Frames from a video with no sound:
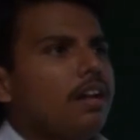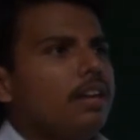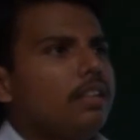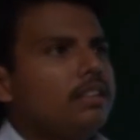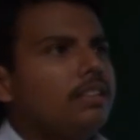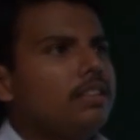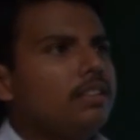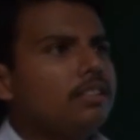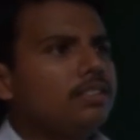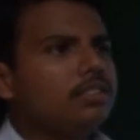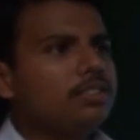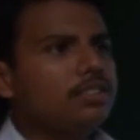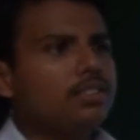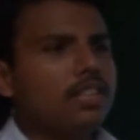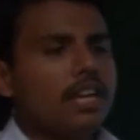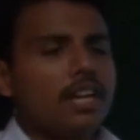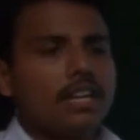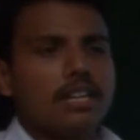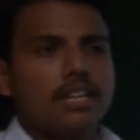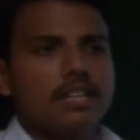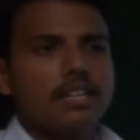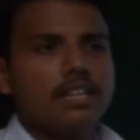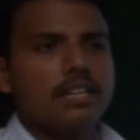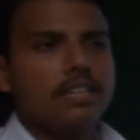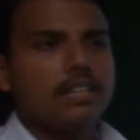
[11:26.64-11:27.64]
This
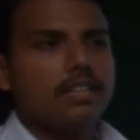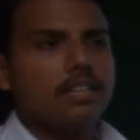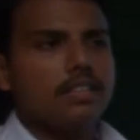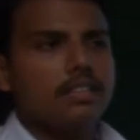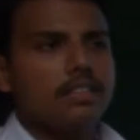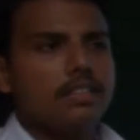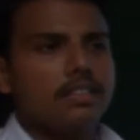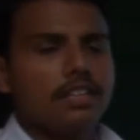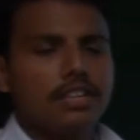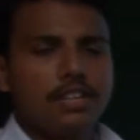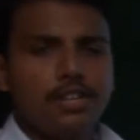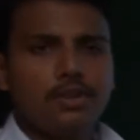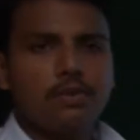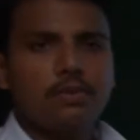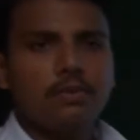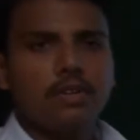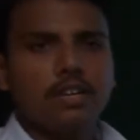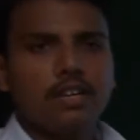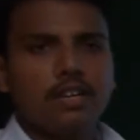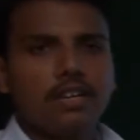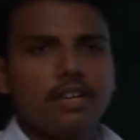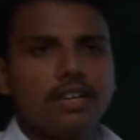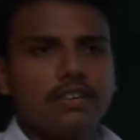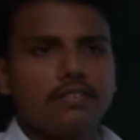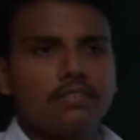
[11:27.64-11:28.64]
standard, the new
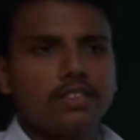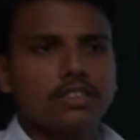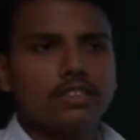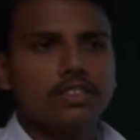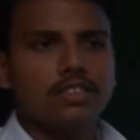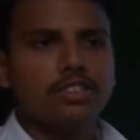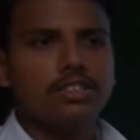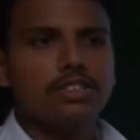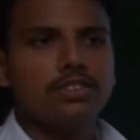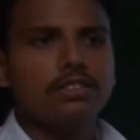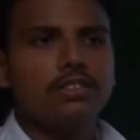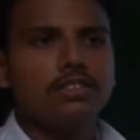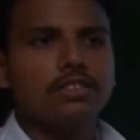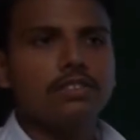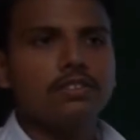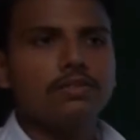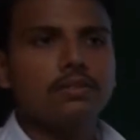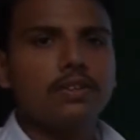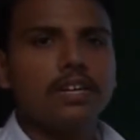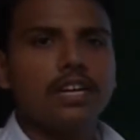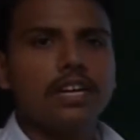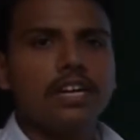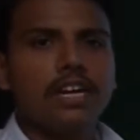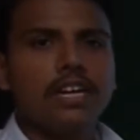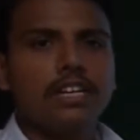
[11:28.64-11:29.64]
one, was issued on
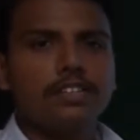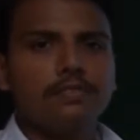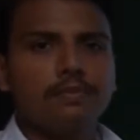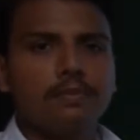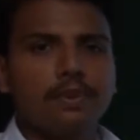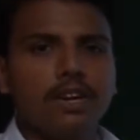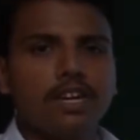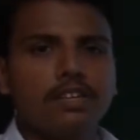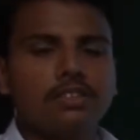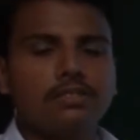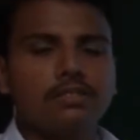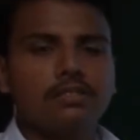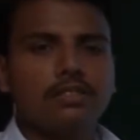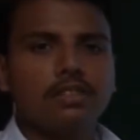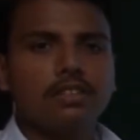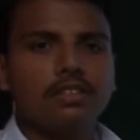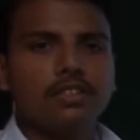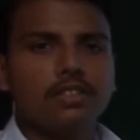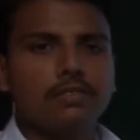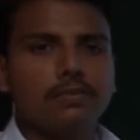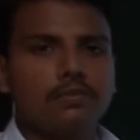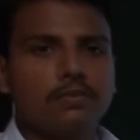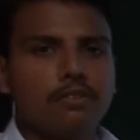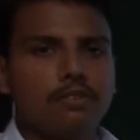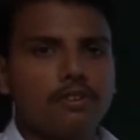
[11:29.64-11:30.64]
28 May
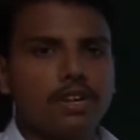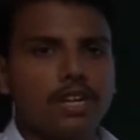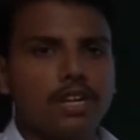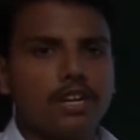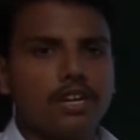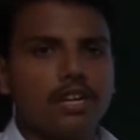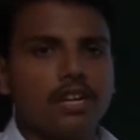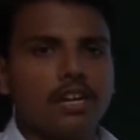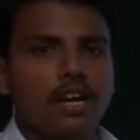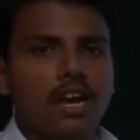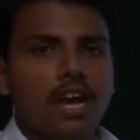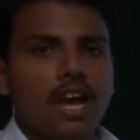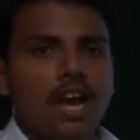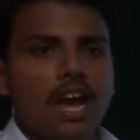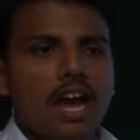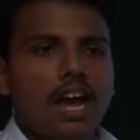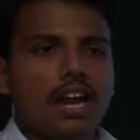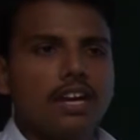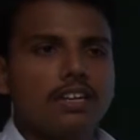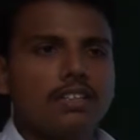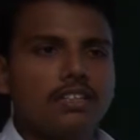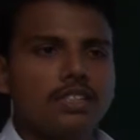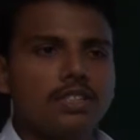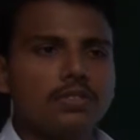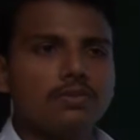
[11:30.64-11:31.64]
2014,
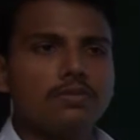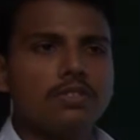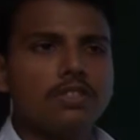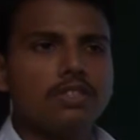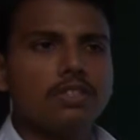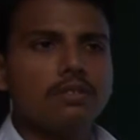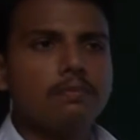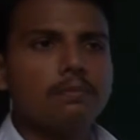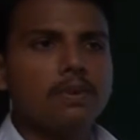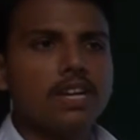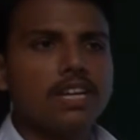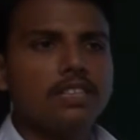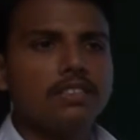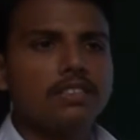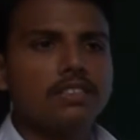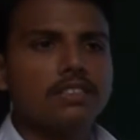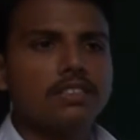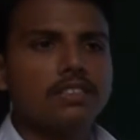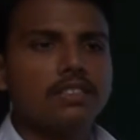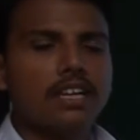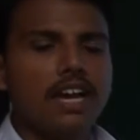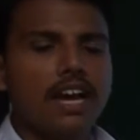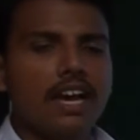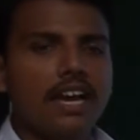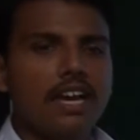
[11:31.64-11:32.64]
and this one
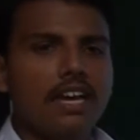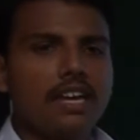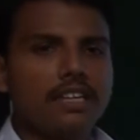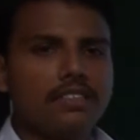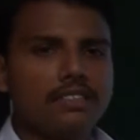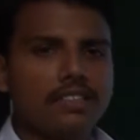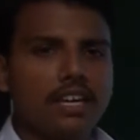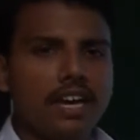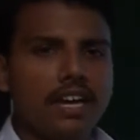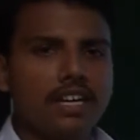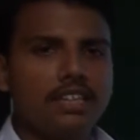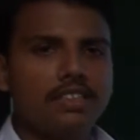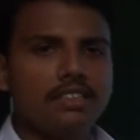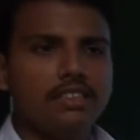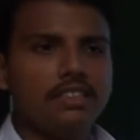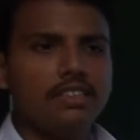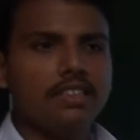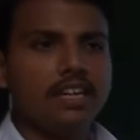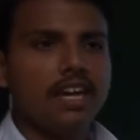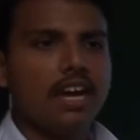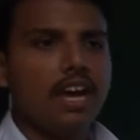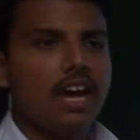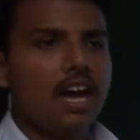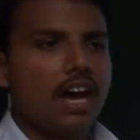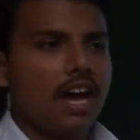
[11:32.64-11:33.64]
replaces IAS 18,
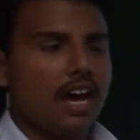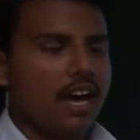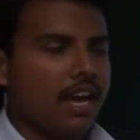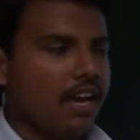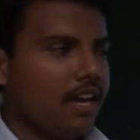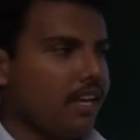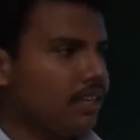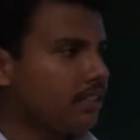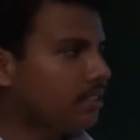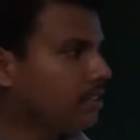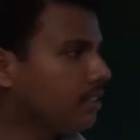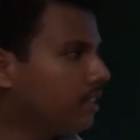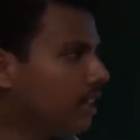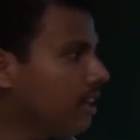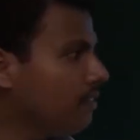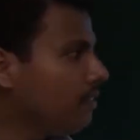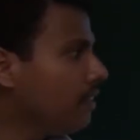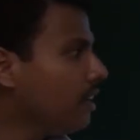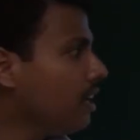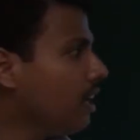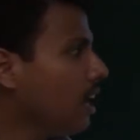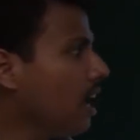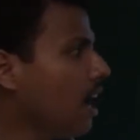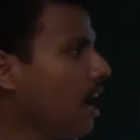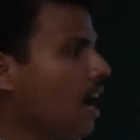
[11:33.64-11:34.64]
IAS
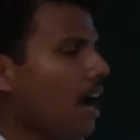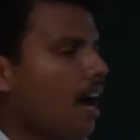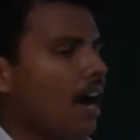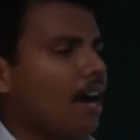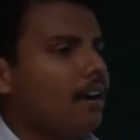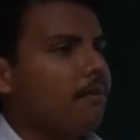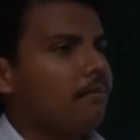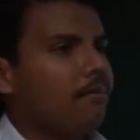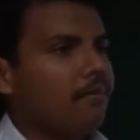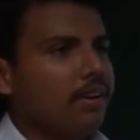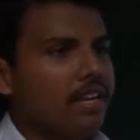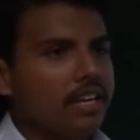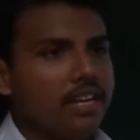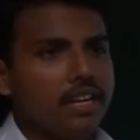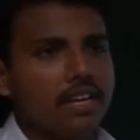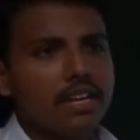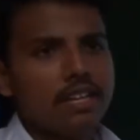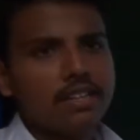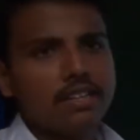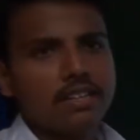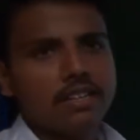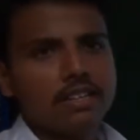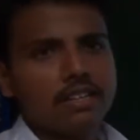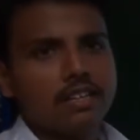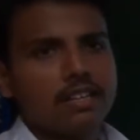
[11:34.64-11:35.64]
11, and many
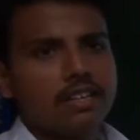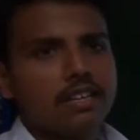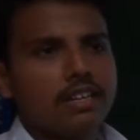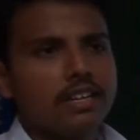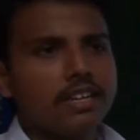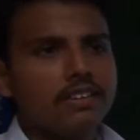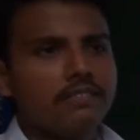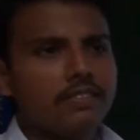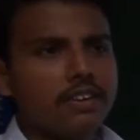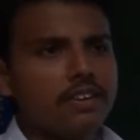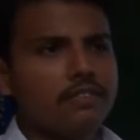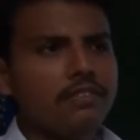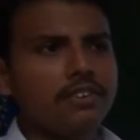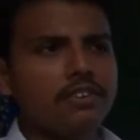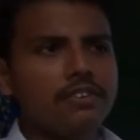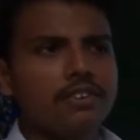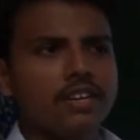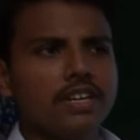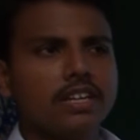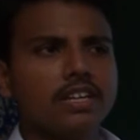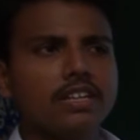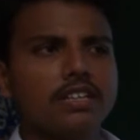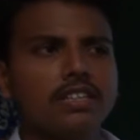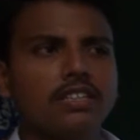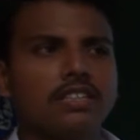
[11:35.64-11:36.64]
other revenue
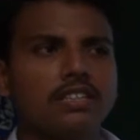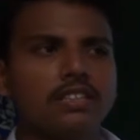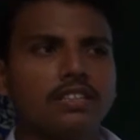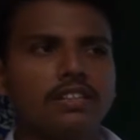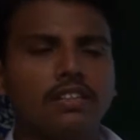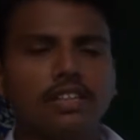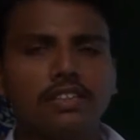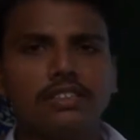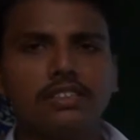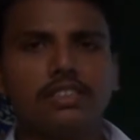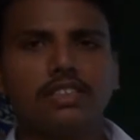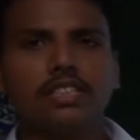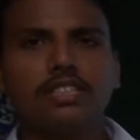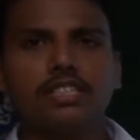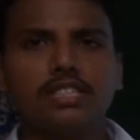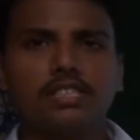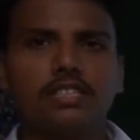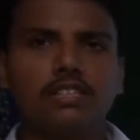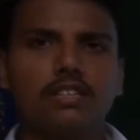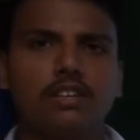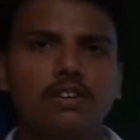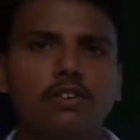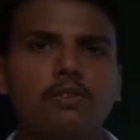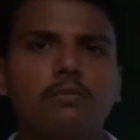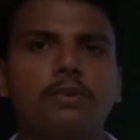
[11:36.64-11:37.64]
recognition literature
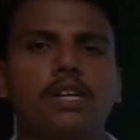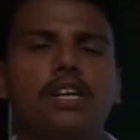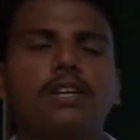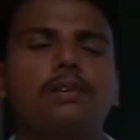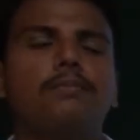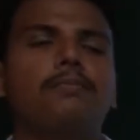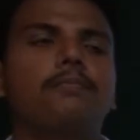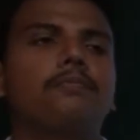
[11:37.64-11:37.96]
globally.